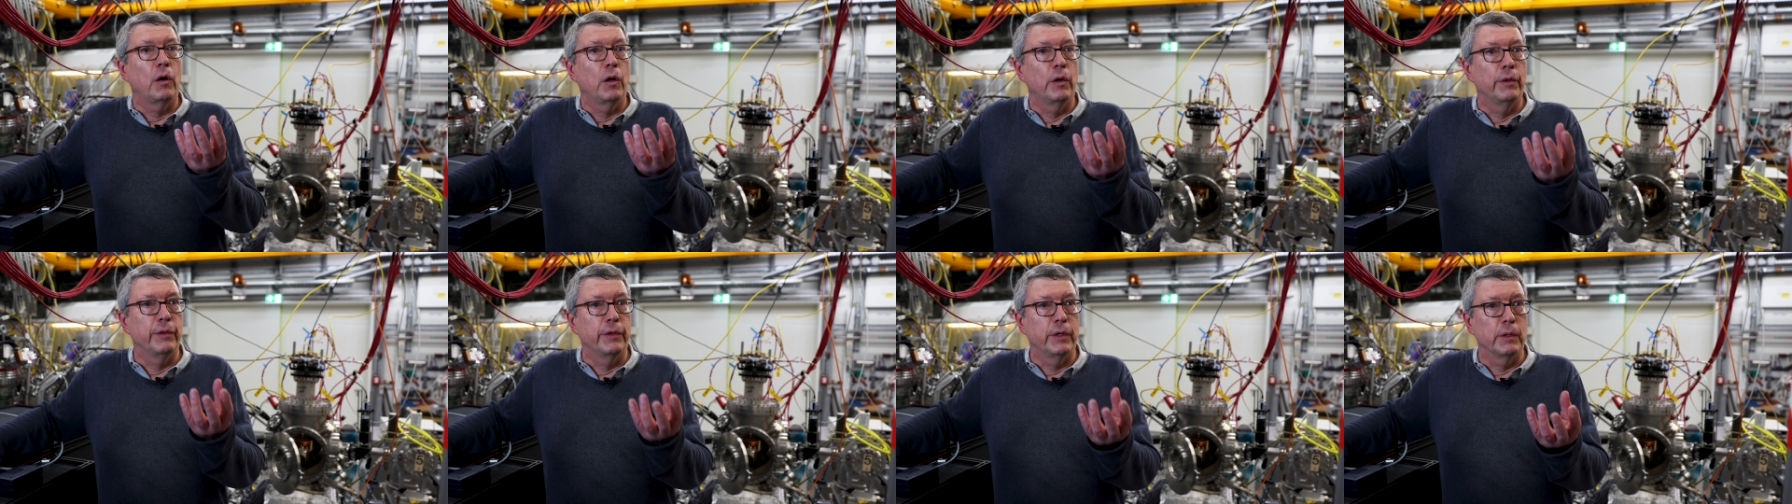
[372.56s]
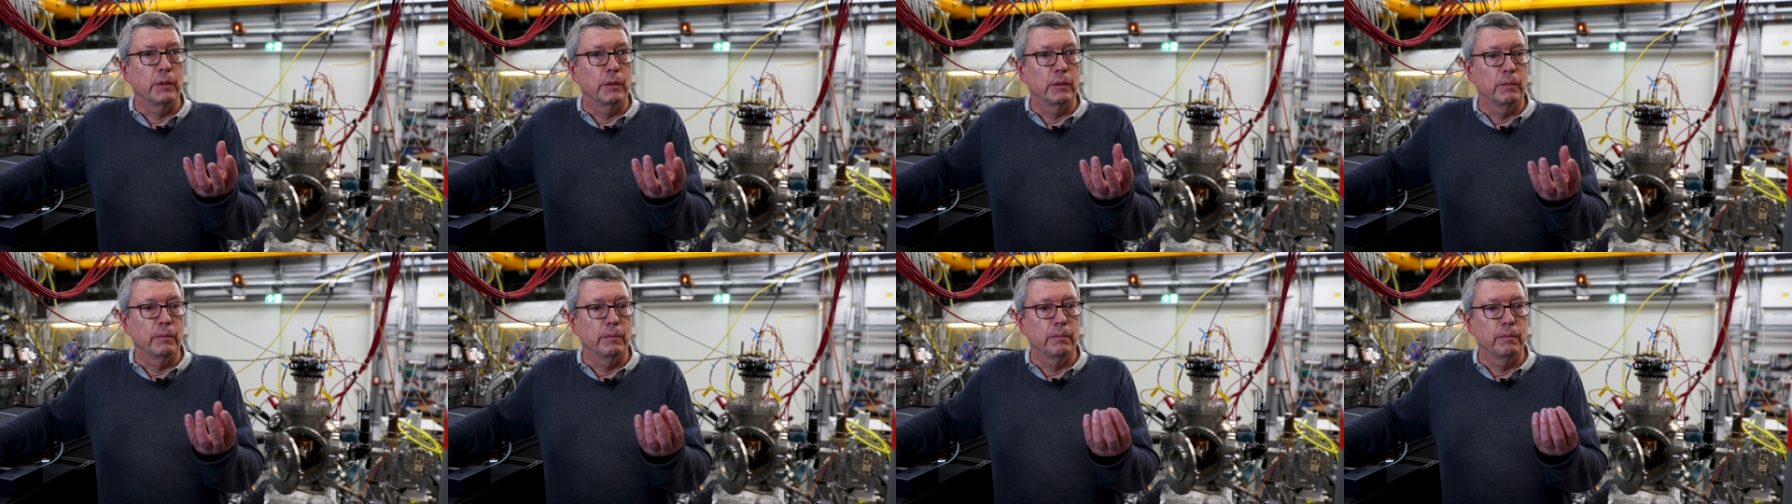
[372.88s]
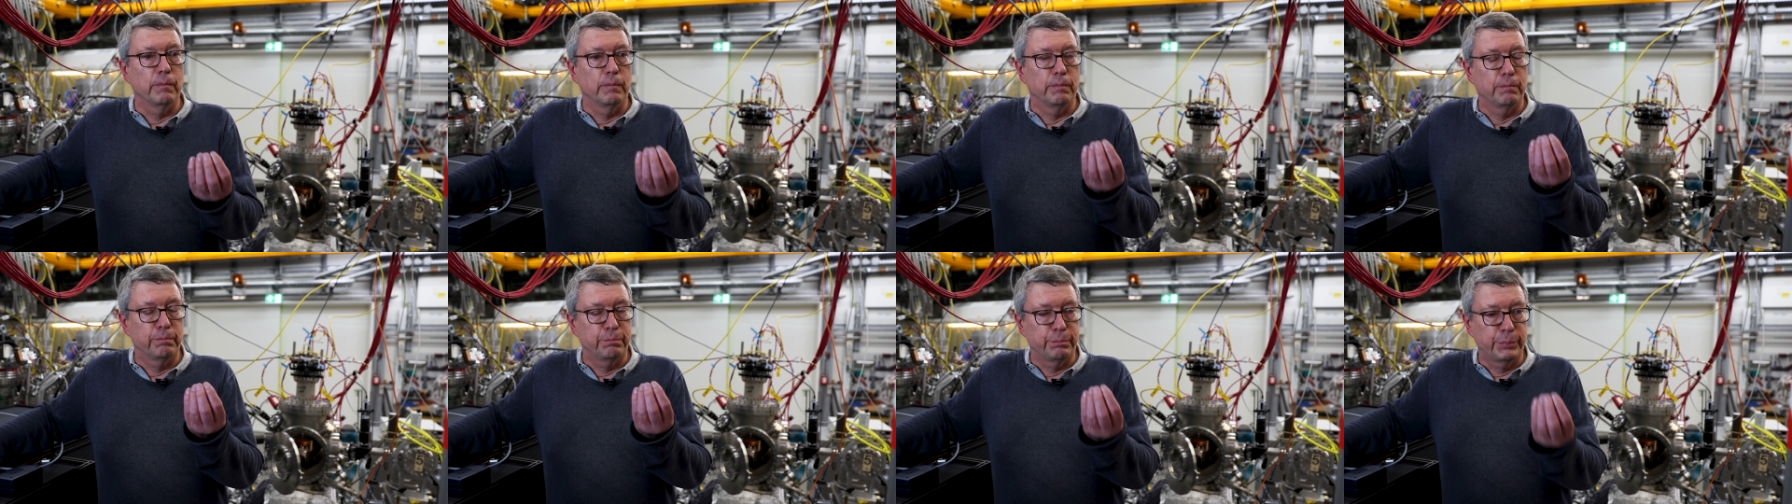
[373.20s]
On the
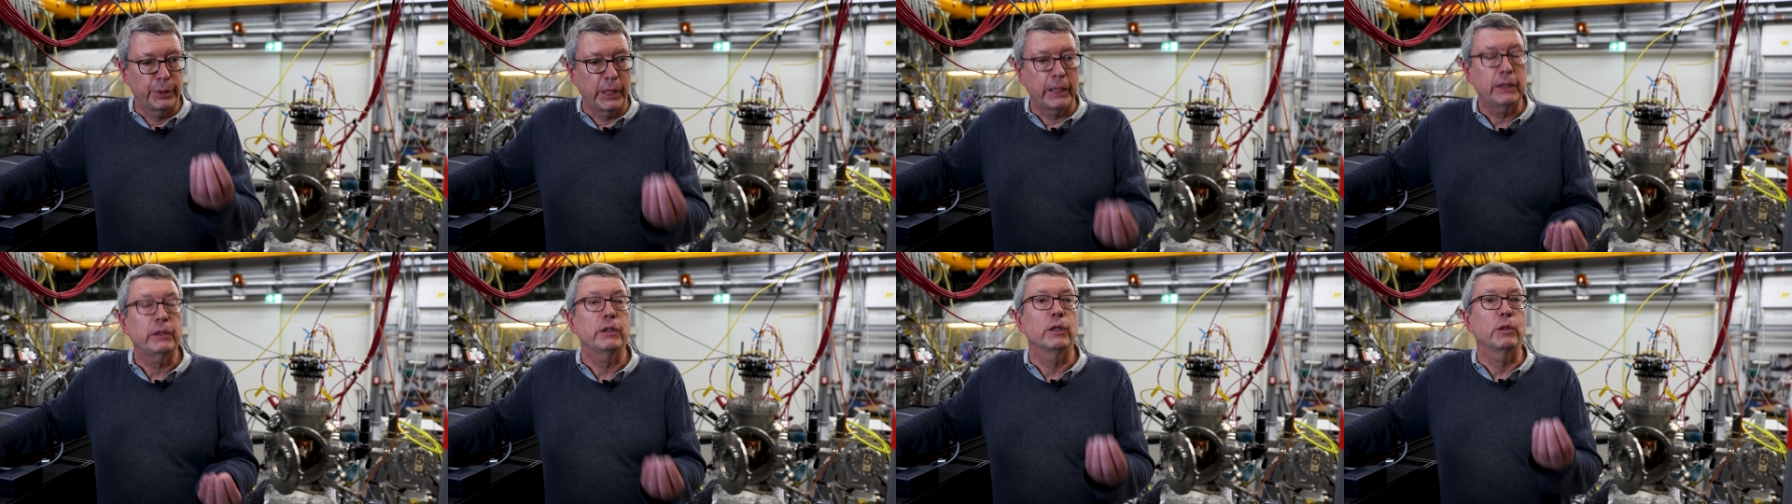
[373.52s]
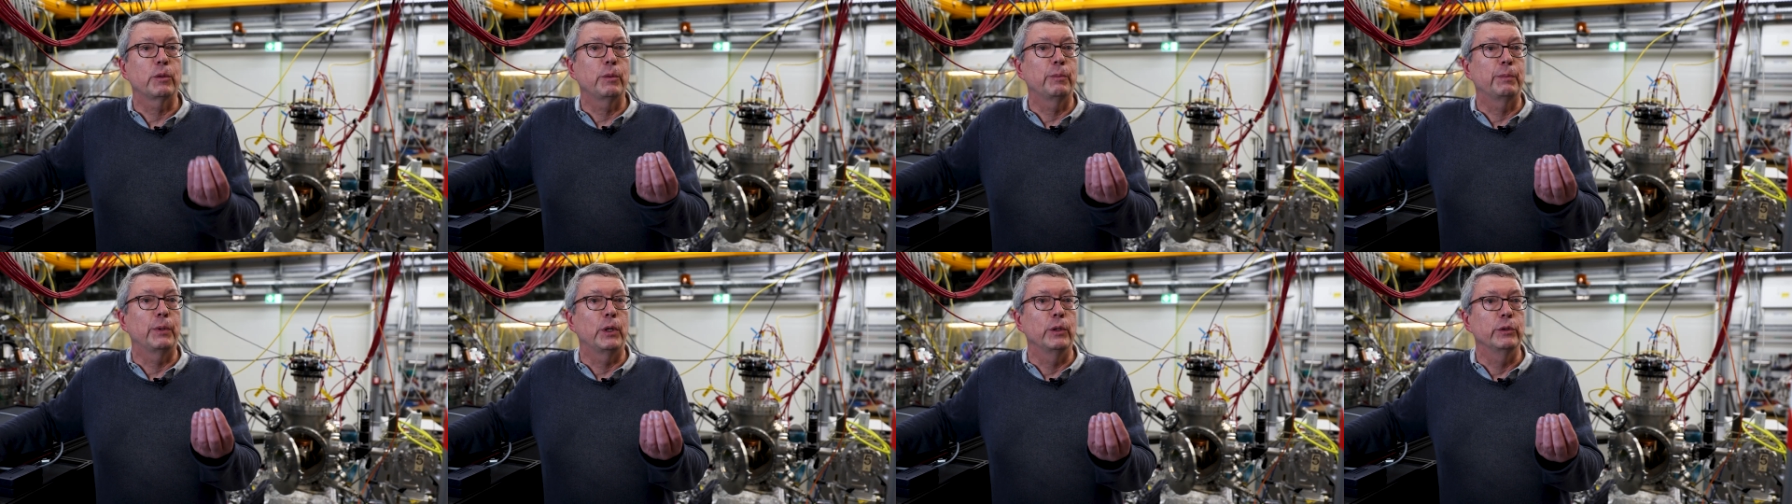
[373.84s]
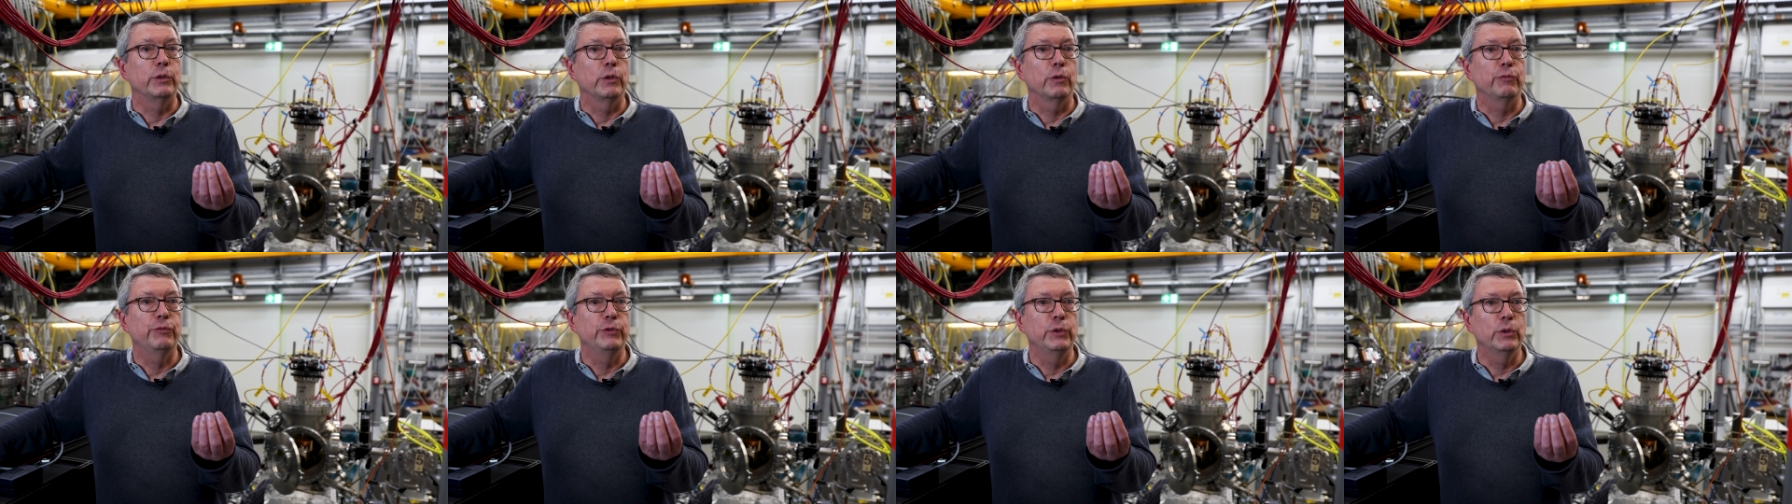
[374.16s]
practical
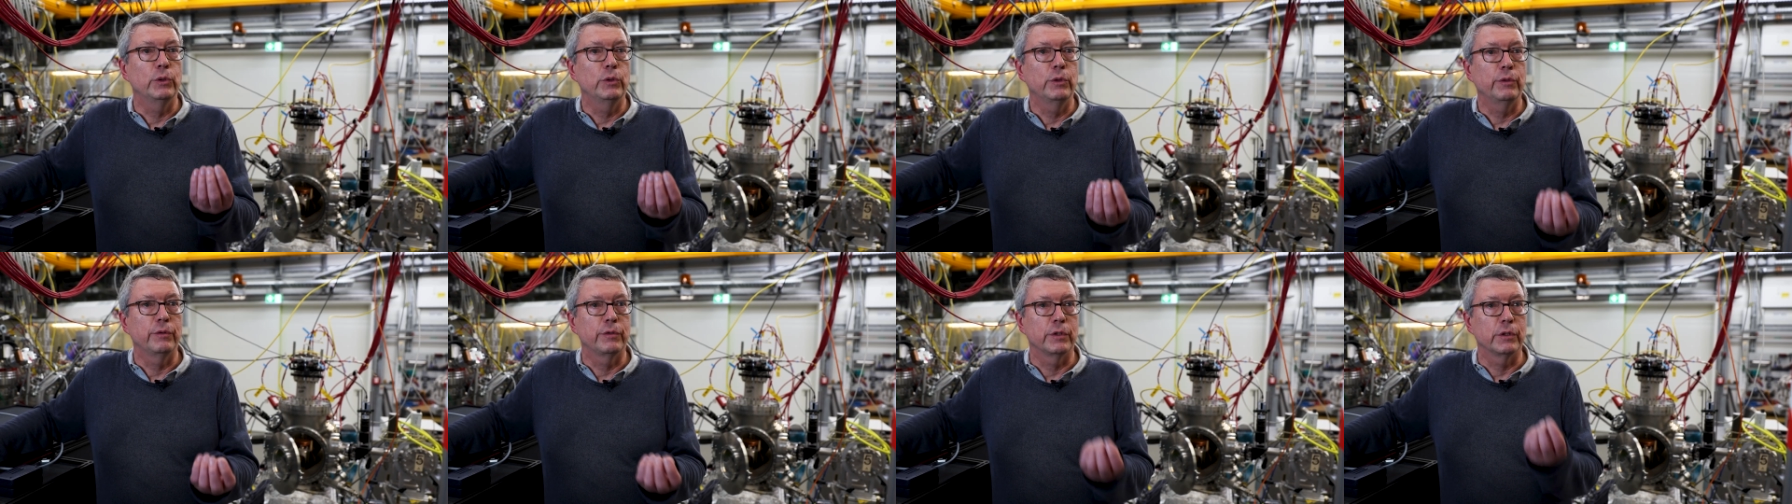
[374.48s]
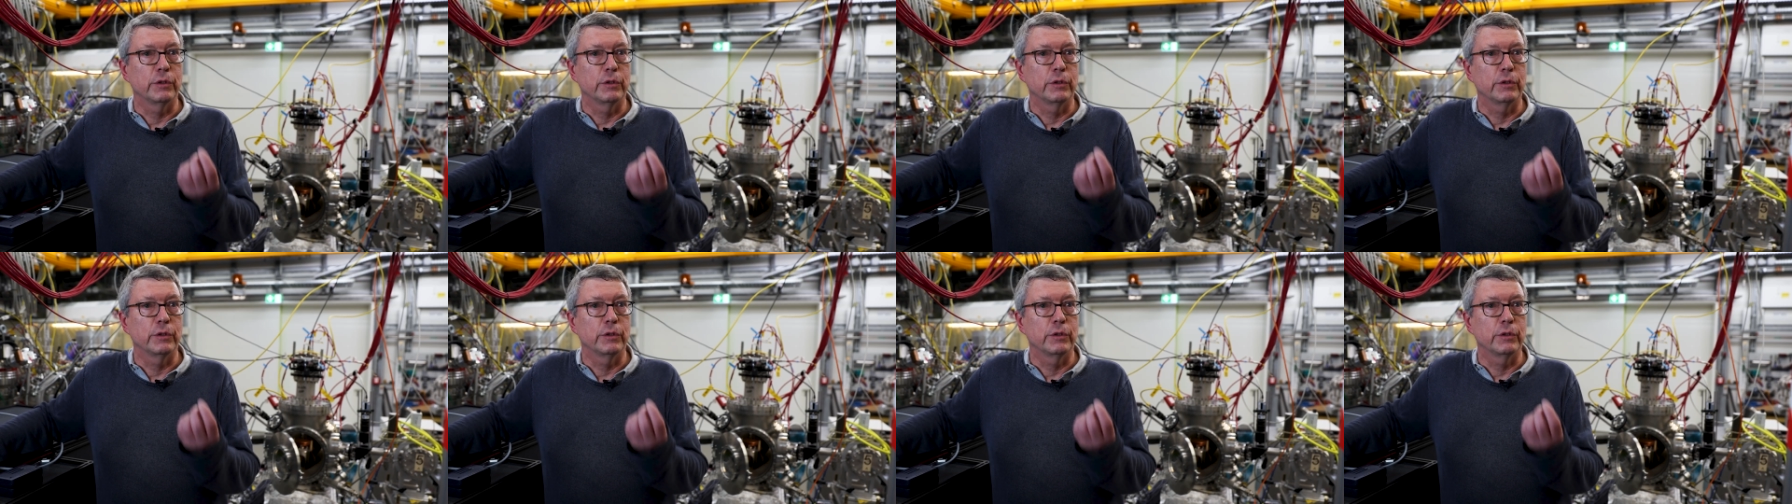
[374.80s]
point of view,